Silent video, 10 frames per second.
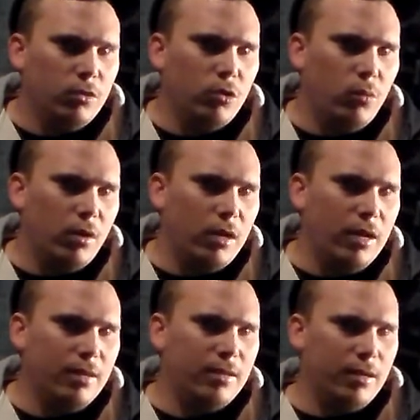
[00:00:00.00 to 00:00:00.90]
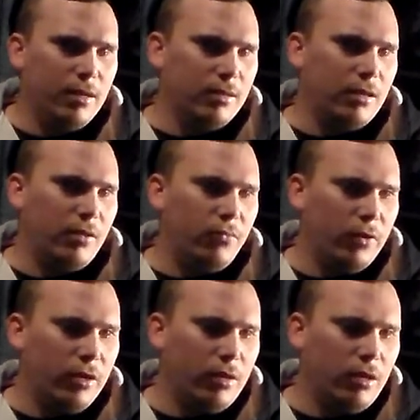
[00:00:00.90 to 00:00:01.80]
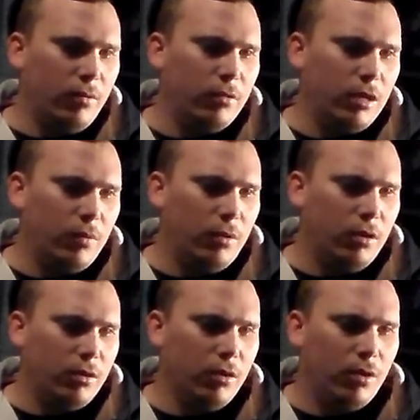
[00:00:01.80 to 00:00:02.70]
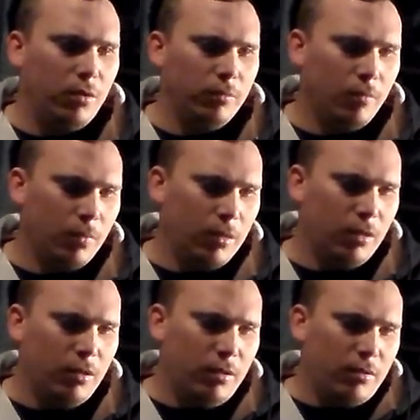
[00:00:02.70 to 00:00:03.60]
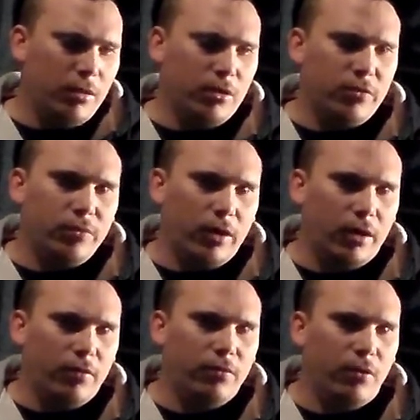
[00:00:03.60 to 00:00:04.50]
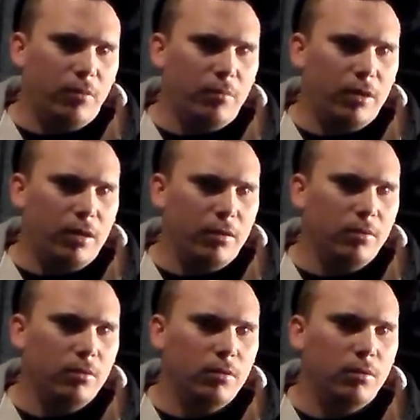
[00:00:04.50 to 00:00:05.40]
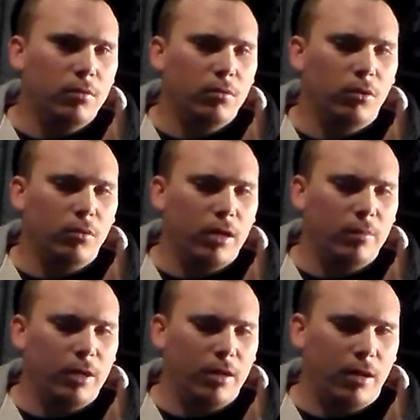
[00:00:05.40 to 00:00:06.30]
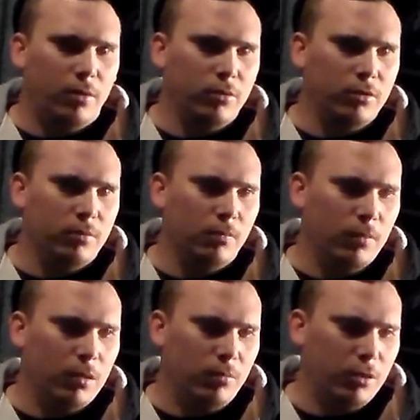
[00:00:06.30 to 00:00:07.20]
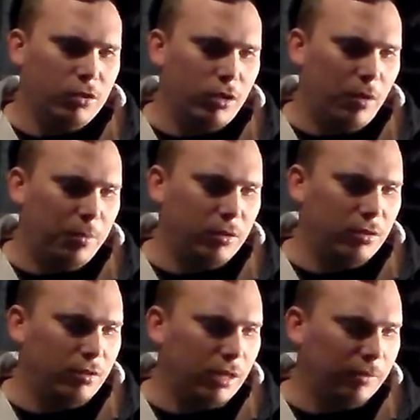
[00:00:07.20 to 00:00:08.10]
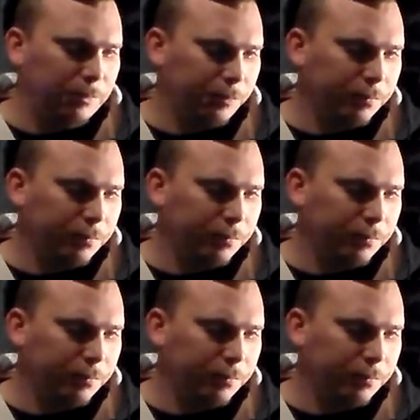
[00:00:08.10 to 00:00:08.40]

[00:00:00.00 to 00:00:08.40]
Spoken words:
So what I did is I figured out that I want to go this far from my house, my shop I should say.